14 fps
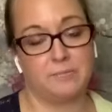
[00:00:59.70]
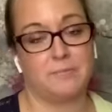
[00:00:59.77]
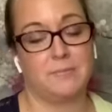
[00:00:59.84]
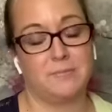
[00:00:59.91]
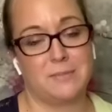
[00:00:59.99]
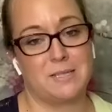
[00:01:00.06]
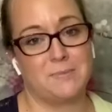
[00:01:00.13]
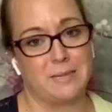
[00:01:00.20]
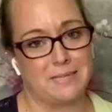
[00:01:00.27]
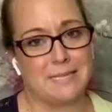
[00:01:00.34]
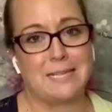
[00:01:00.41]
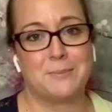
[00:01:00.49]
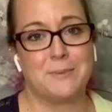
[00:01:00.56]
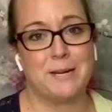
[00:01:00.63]
It smells like
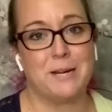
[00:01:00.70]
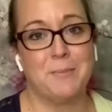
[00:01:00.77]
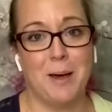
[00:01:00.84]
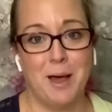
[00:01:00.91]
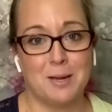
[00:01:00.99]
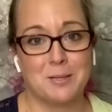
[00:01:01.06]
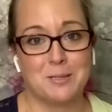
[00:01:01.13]
it's been in a box.